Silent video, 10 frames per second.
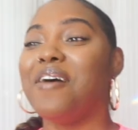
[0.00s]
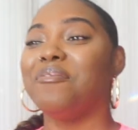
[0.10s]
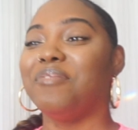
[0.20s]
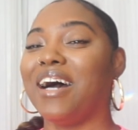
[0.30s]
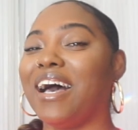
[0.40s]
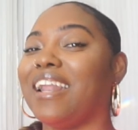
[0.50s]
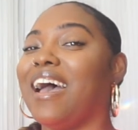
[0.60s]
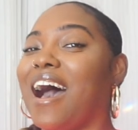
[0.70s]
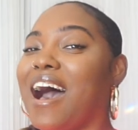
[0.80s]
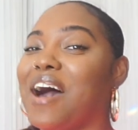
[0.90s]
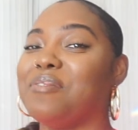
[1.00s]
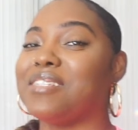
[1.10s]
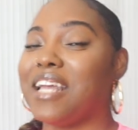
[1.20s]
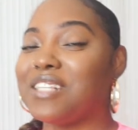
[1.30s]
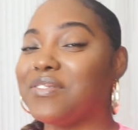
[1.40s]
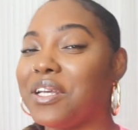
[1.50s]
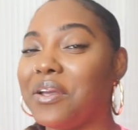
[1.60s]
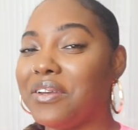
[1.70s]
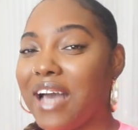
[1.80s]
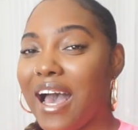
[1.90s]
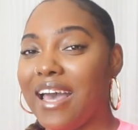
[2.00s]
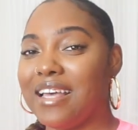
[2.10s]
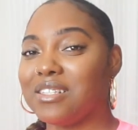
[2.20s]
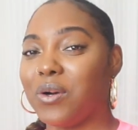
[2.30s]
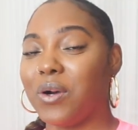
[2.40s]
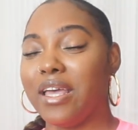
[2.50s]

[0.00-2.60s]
But today's video, you guys,